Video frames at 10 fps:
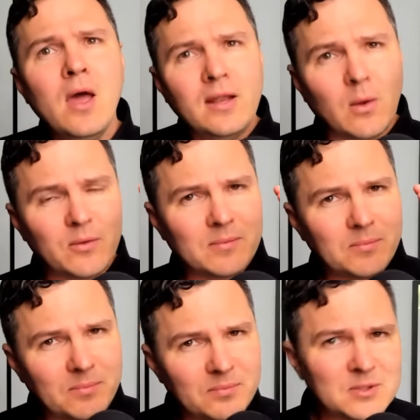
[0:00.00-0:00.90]
Now,
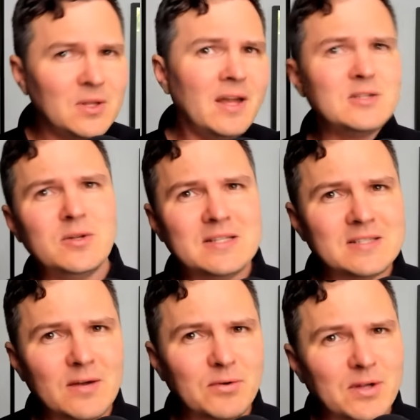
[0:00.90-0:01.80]
Solana's only
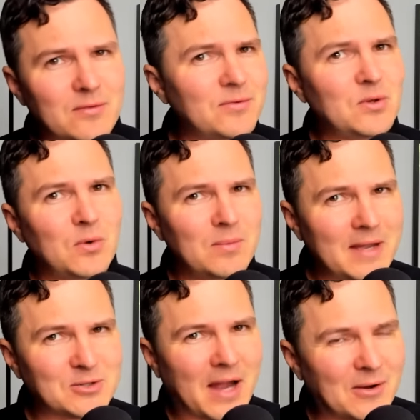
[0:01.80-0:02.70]
suffered a few
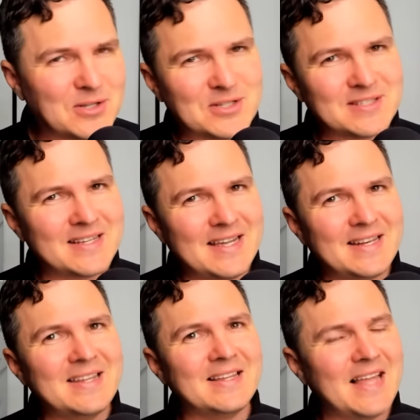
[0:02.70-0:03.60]
major outages
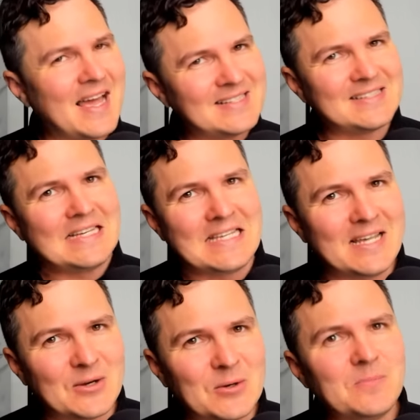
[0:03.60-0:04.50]
in the last
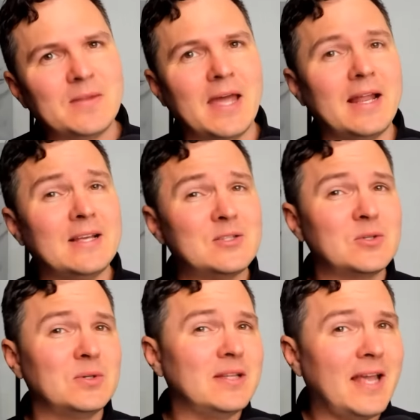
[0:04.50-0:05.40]
year, and it has
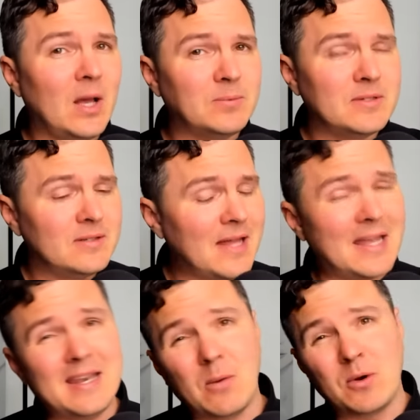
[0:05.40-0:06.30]
certainly helped
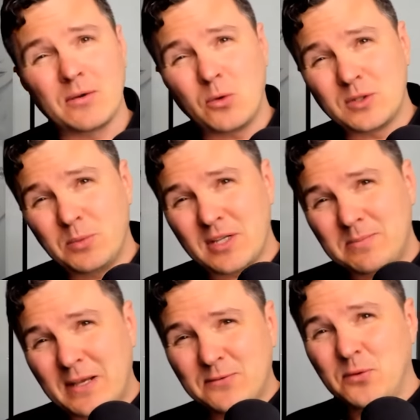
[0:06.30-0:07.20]
that network, of course, put its
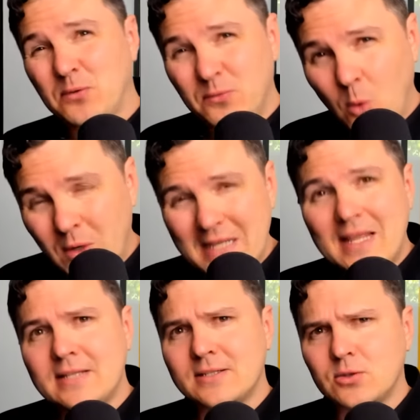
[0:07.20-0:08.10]
best foot forward in
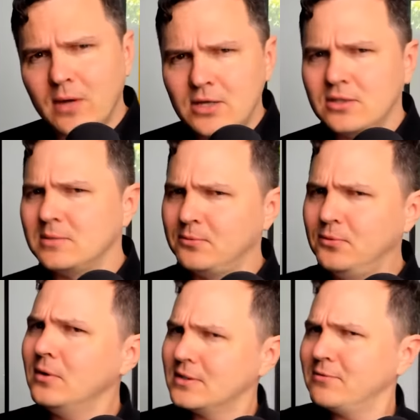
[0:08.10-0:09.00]
that situation, because
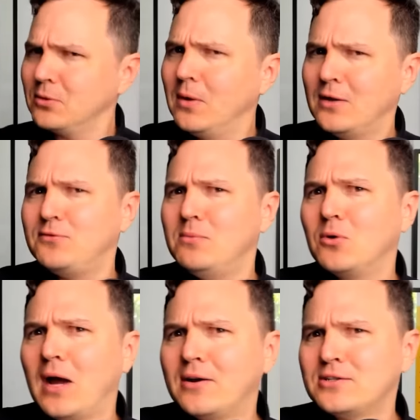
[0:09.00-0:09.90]
before it suffered quite a few
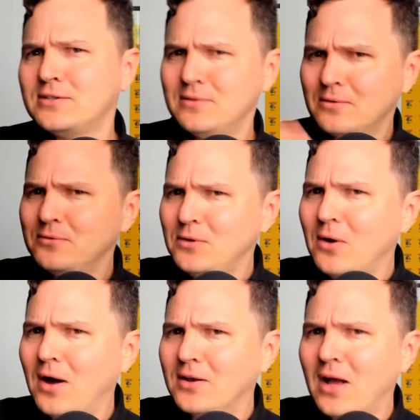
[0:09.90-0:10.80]
more outages, a few
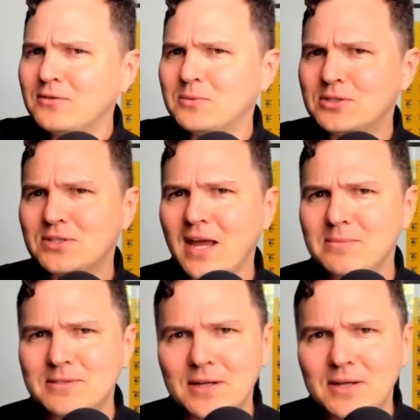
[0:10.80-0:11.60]
on and off switch times, you